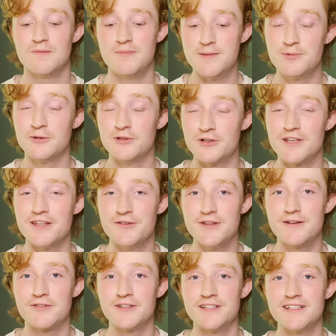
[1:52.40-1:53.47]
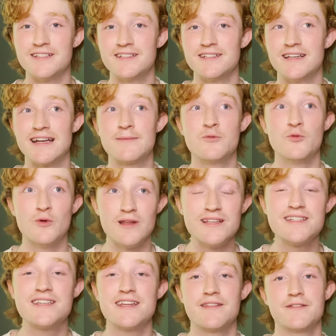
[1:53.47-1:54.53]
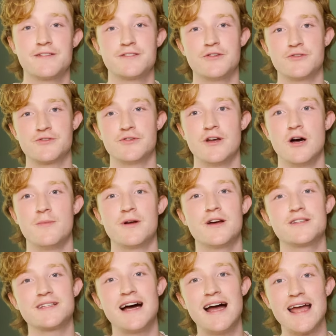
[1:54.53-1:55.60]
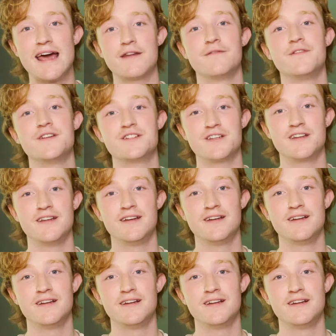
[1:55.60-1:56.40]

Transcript: People look at you differently. And I'm willing to take this social L because I had a vision.